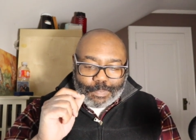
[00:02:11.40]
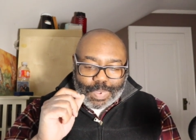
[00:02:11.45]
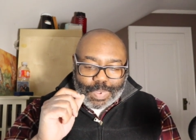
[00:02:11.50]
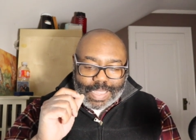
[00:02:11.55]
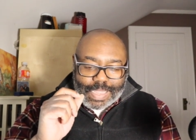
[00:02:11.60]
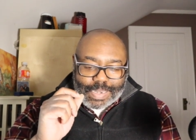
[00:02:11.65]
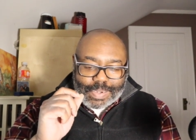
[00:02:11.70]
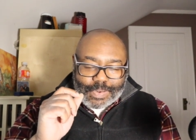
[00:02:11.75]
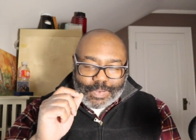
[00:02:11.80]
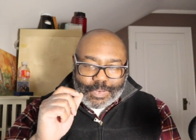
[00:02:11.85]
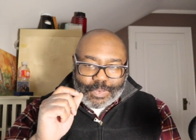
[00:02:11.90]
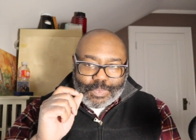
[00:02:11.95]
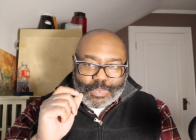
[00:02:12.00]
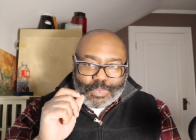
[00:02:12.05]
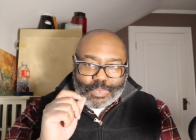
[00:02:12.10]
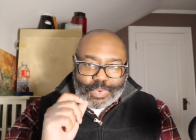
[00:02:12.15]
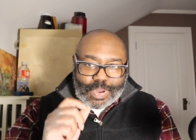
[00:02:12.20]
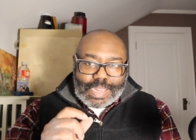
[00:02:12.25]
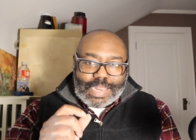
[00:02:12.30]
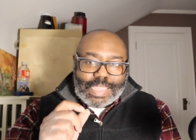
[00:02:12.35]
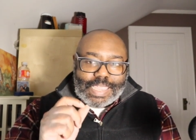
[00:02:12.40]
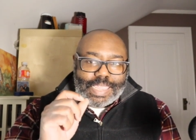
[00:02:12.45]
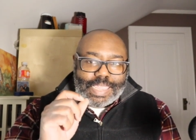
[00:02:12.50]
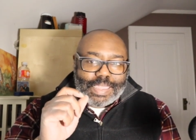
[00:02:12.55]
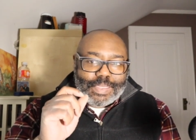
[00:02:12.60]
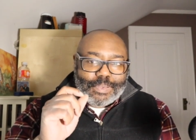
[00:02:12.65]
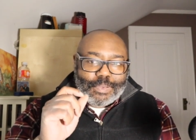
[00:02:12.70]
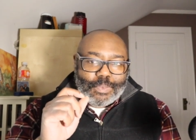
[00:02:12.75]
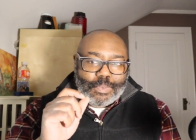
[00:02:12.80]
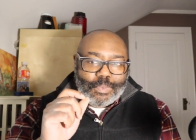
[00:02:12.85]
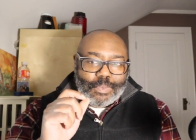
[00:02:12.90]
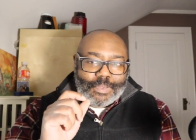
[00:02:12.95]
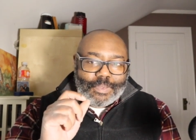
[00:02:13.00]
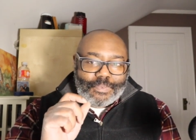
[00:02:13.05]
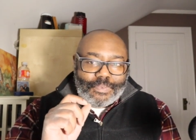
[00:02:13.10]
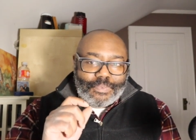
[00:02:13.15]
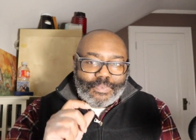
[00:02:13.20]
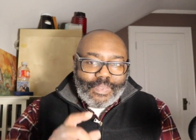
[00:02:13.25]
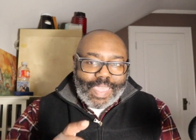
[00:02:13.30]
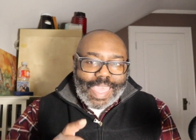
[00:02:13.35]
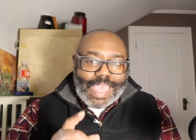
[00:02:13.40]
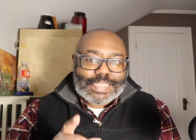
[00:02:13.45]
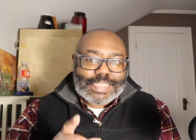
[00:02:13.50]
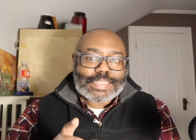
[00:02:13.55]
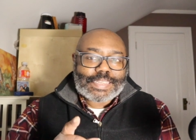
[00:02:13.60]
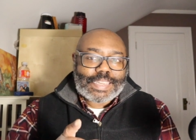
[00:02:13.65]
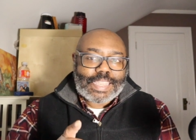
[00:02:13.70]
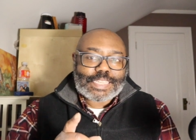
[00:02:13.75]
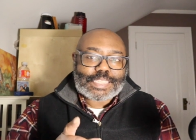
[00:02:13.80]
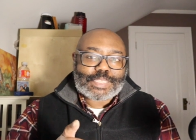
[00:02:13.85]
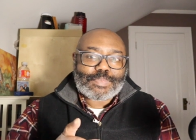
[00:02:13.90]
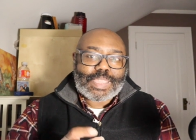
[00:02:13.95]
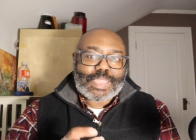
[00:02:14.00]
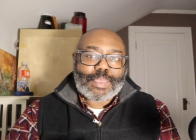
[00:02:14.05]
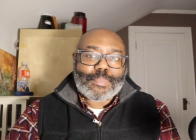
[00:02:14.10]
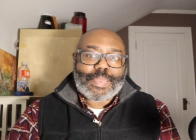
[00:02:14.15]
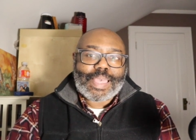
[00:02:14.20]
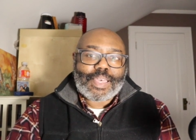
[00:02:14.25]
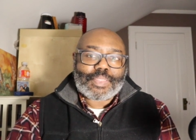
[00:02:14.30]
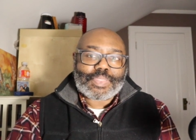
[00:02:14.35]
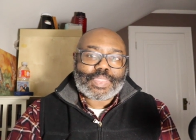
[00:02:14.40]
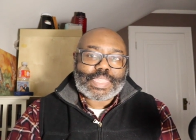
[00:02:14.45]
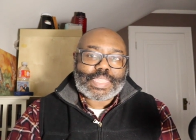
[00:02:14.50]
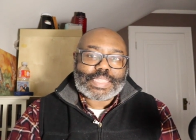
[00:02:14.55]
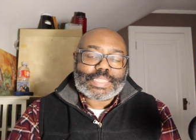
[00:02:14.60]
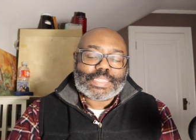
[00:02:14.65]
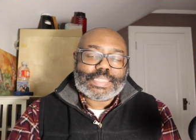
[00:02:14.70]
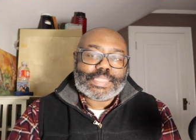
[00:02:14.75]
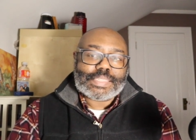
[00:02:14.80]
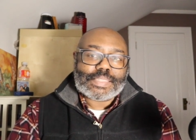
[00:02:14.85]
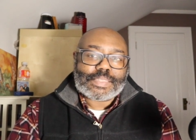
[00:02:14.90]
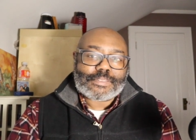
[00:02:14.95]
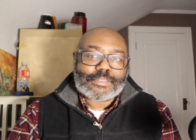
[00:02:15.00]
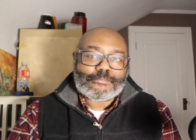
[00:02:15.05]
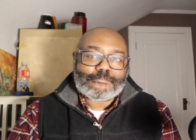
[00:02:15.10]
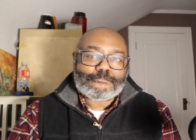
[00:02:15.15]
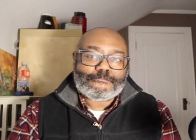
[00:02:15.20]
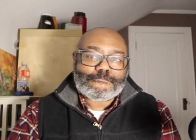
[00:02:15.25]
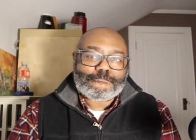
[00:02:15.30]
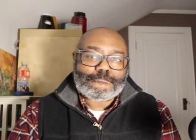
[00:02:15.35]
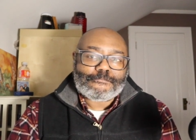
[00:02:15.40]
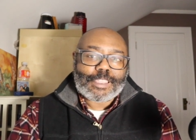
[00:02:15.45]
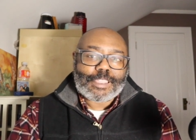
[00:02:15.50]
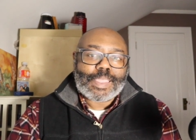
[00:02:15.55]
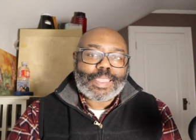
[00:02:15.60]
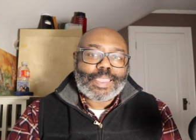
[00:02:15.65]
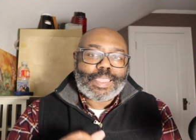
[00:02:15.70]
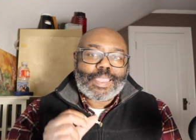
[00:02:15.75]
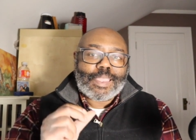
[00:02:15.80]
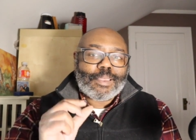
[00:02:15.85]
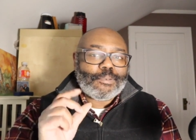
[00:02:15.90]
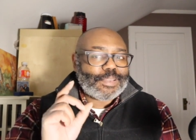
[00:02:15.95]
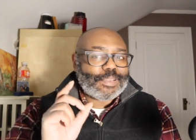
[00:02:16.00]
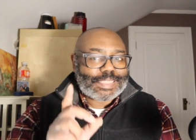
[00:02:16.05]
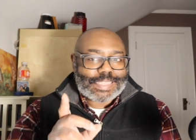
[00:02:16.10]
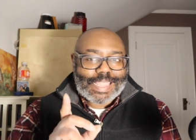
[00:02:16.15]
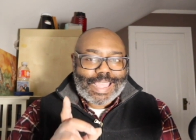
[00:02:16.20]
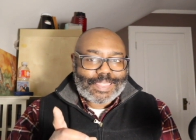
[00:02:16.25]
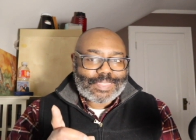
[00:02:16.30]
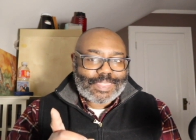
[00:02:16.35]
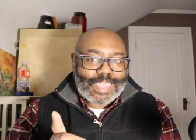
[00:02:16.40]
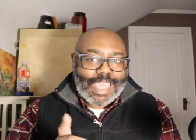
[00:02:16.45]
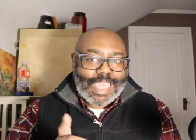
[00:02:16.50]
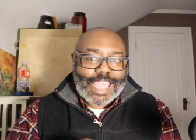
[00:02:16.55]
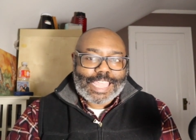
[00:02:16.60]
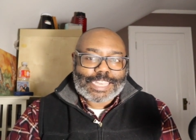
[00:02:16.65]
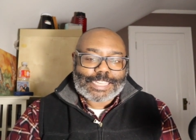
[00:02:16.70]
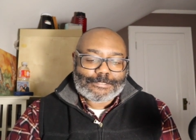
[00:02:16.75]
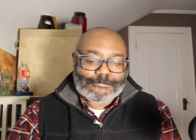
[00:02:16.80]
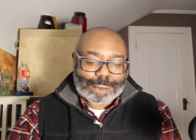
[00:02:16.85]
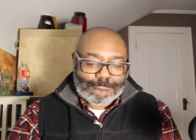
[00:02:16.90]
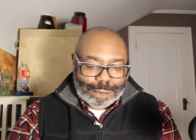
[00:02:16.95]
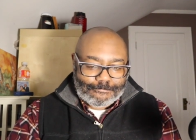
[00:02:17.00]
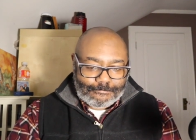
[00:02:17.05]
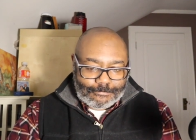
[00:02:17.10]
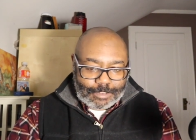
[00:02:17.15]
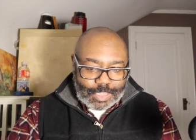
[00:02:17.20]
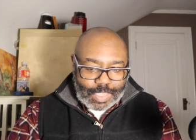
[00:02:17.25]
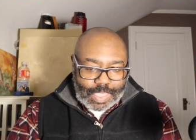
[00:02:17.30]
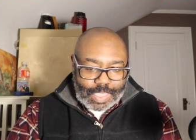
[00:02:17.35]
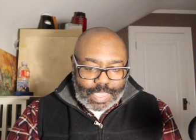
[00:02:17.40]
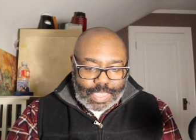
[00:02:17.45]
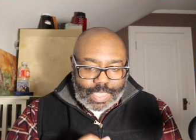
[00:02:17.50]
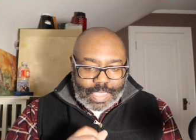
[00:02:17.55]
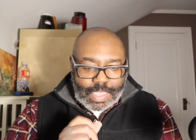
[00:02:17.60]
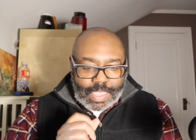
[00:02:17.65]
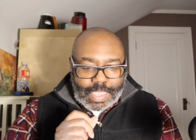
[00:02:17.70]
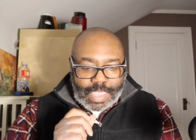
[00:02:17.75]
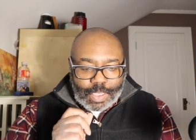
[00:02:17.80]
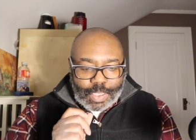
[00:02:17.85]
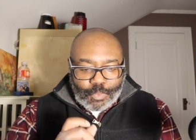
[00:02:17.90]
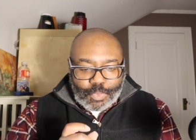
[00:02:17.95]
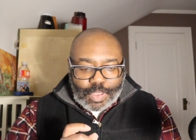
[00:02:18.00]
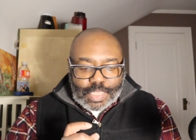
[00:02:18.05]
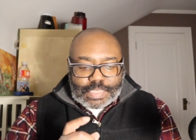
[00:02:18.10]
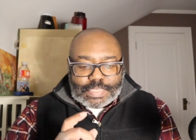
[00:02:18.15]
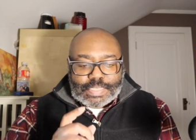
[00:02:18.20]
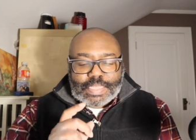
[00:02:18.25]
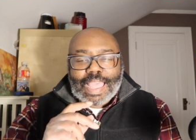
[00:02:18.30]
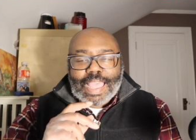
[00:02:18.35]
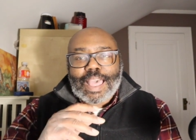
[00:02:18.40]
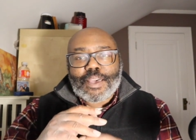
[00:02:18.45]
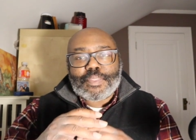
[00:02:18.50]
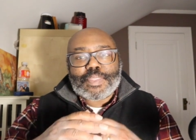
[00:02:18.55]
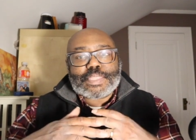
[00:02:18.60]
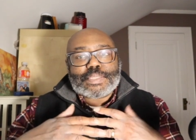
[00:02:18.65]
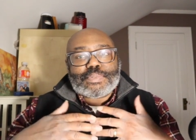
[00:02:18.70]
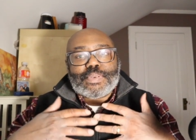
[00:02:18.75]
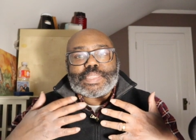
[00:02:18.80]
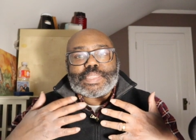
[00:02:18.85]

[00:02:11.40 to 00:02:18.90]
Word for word: But really, what fascinates me about this was not that. It was how this